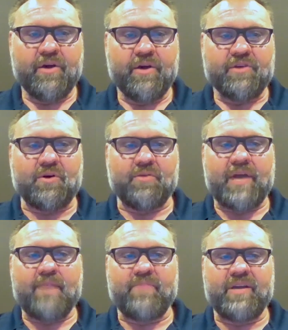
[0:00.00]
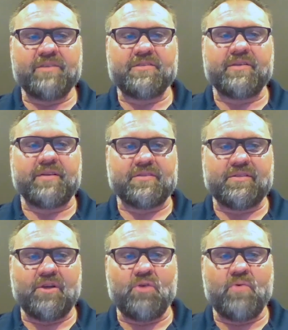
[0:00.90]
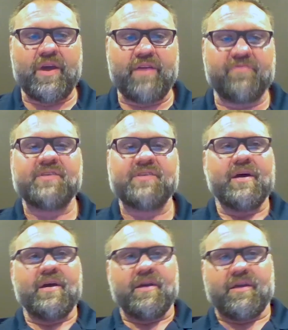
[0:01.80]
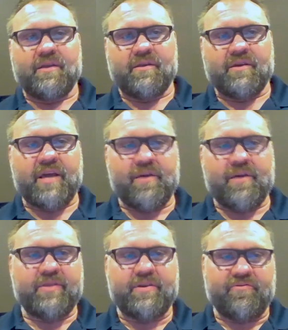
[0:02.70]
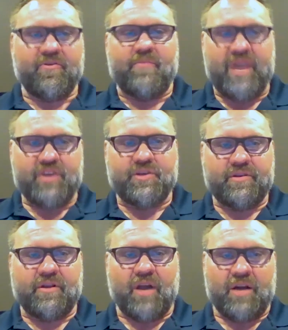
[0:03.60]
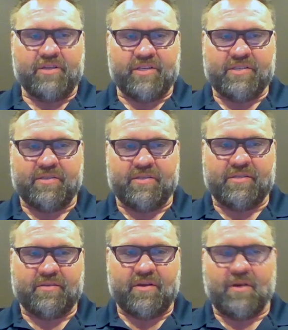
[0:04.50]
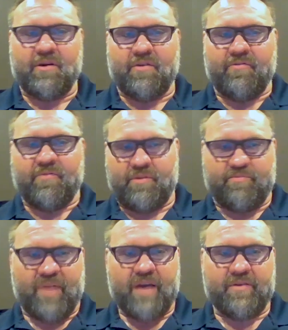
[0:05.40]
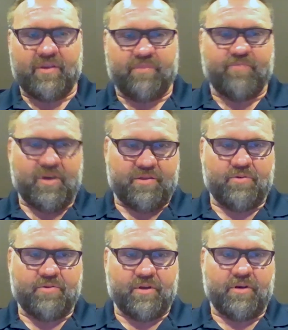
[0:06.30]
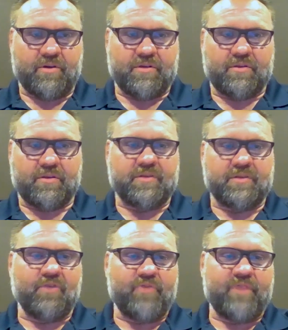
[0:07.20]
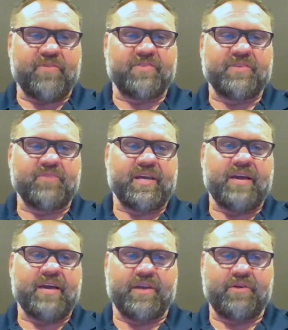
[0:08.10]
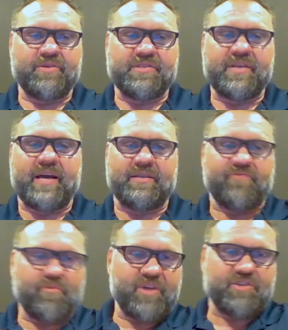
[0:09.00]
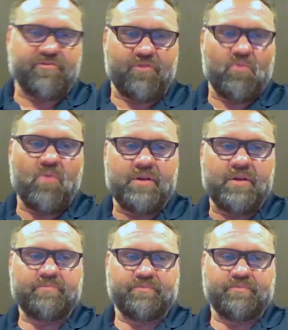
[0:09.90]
So that means that the slow waves carry the information long distance through the slow wave activity carries that information from one